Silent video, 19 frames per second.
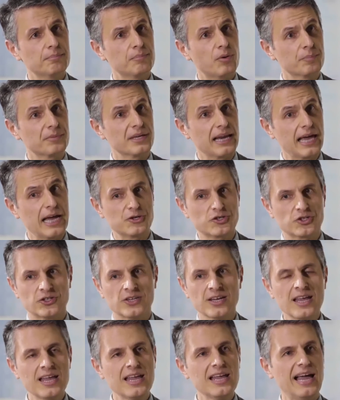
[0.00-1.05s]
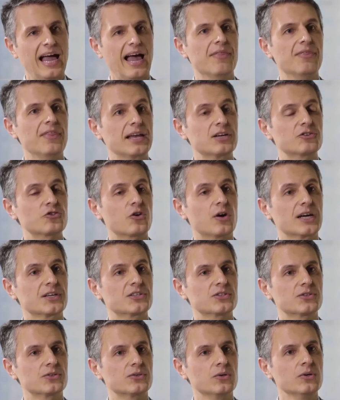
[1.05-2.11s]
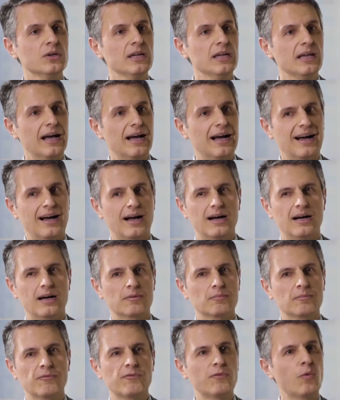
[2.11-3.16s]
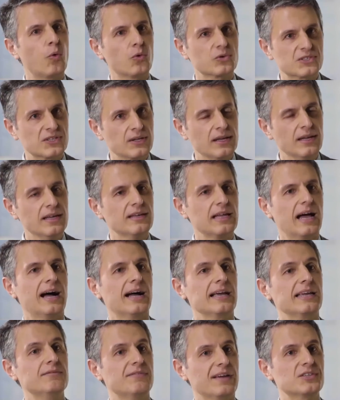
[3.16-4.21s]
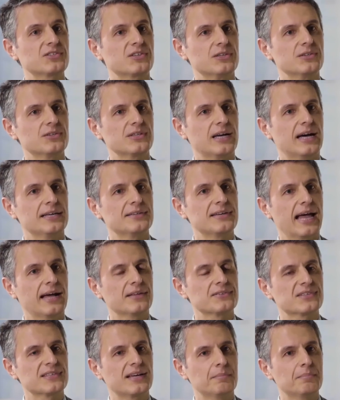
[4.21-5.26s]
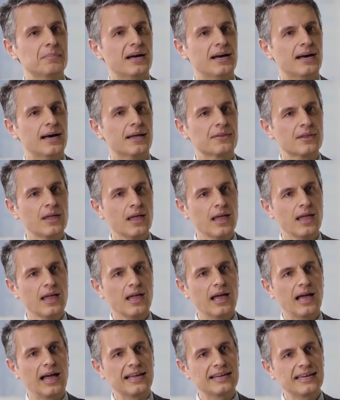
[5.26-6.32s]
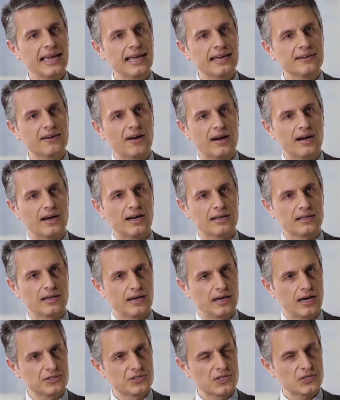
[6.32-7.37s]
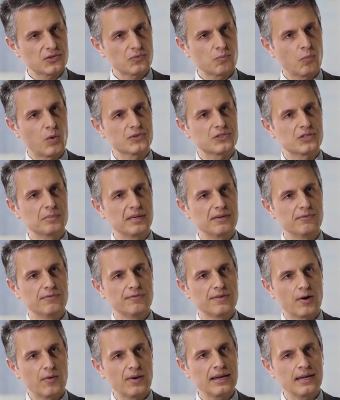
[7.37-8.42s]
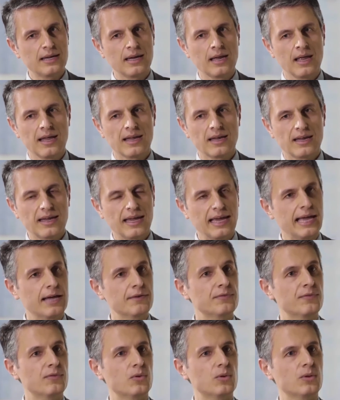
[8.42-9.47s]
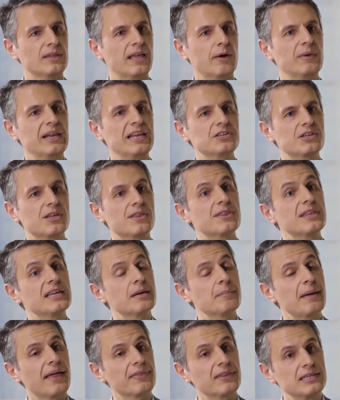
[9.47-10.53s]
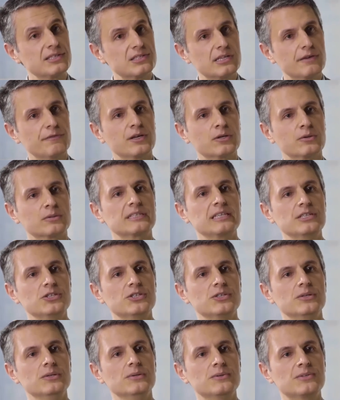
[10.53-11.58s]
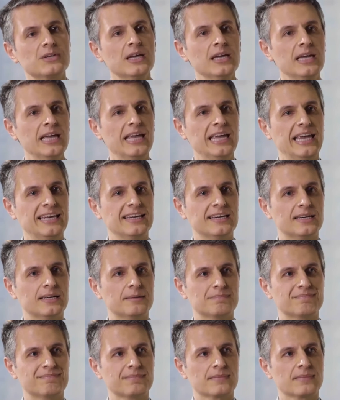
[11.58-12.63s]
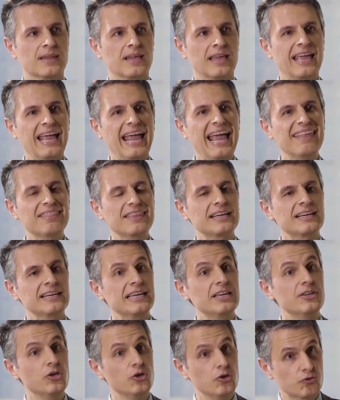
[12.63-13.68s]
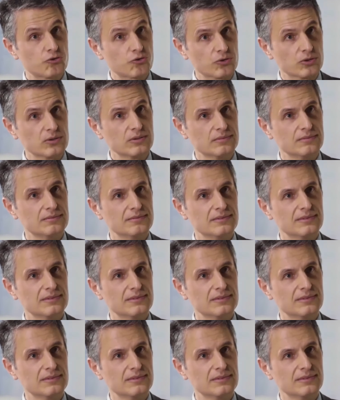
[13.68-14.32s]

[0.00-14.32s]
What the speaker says: population, and then trying to force investors down some path. Again, I just want to be very careful that we need to think about these difficult issues in an ethically neutral